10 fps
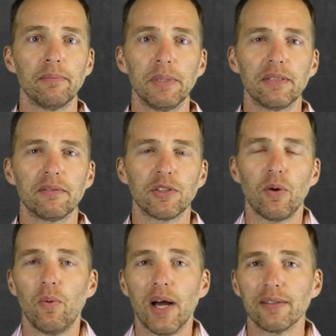But so
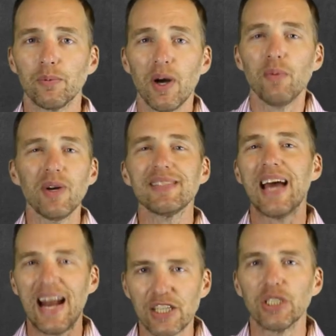what? What, what does
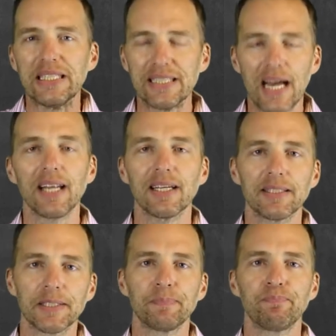that actually tell
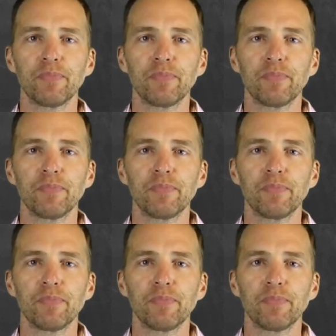us?